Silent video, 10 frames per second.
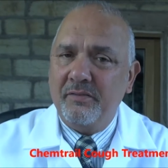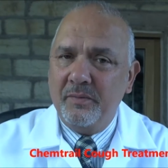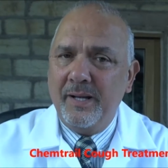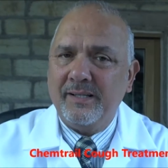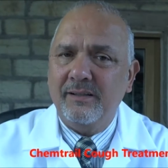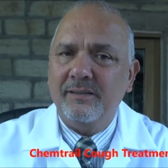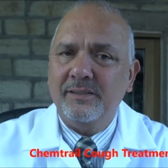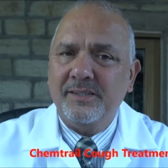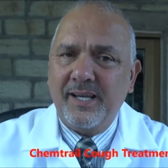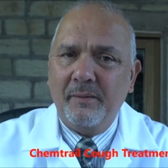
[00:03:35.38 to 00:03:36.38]
metals,
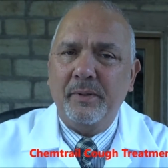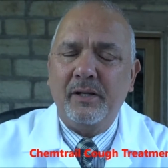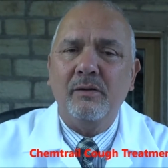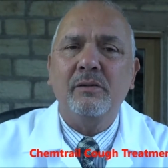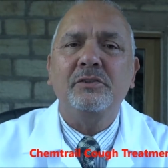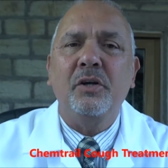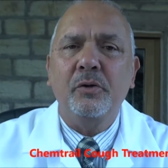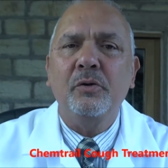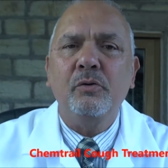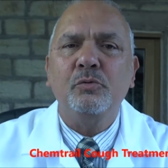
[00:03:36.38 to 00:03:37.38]
chemicals, who
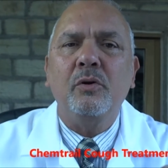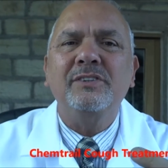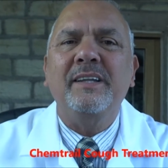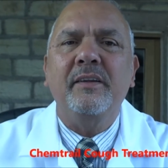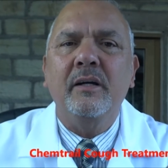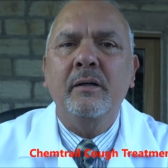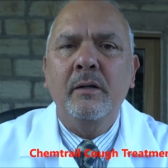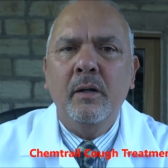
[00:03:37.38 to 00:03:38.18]
knows what's in there,